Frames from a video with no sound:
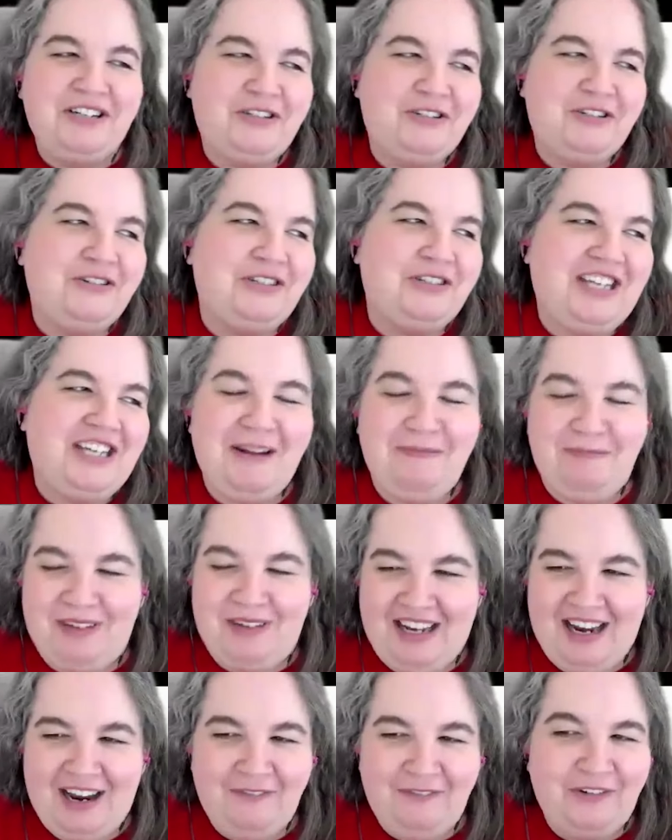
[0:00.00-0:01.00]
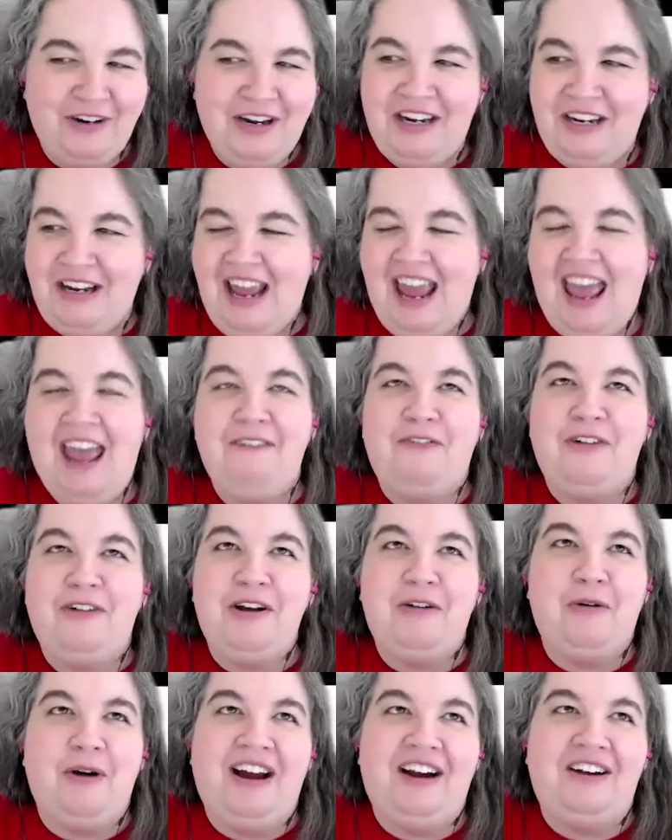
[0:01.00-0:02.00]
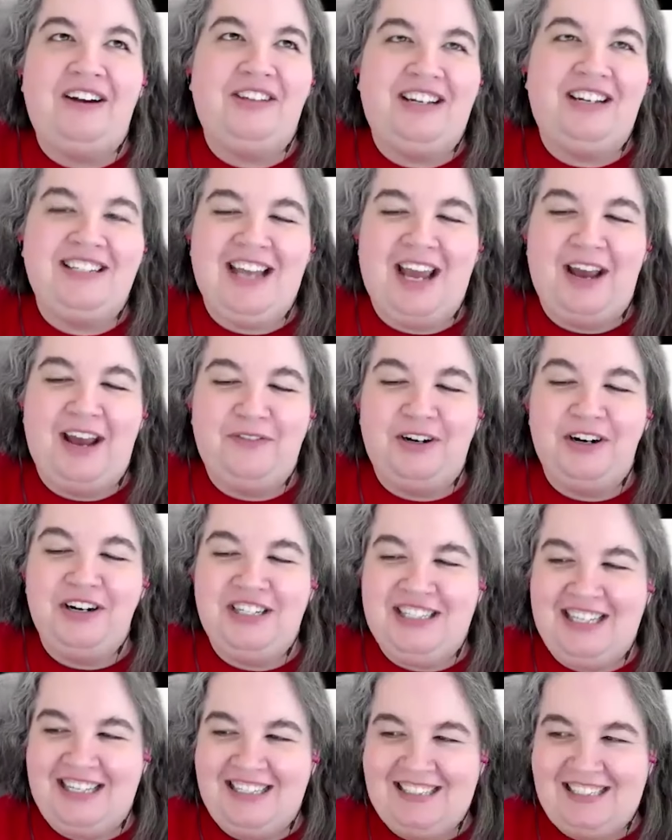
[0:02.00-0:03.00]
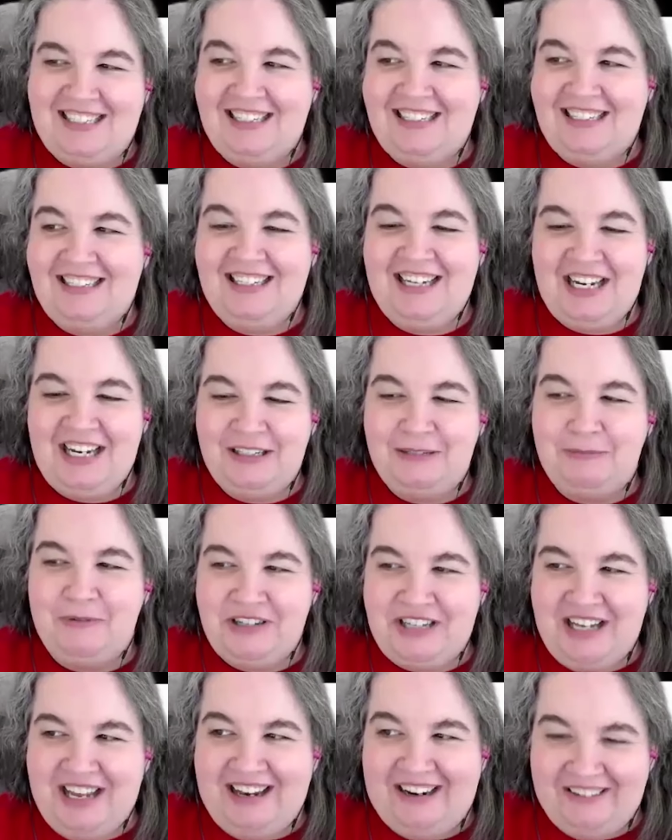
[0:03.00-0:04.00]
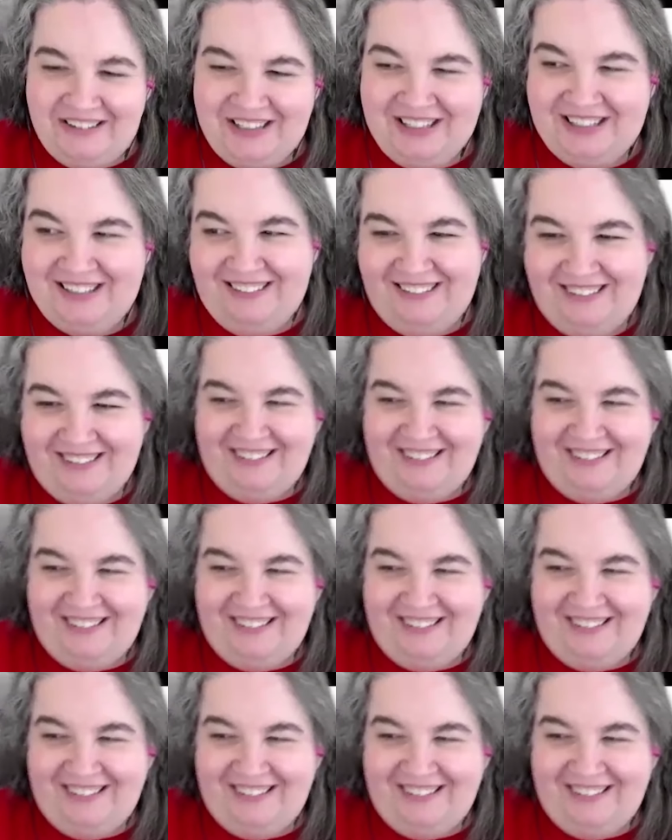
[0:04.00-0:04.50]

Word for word: true statement. Every every choir that has ever existed needs more tenors.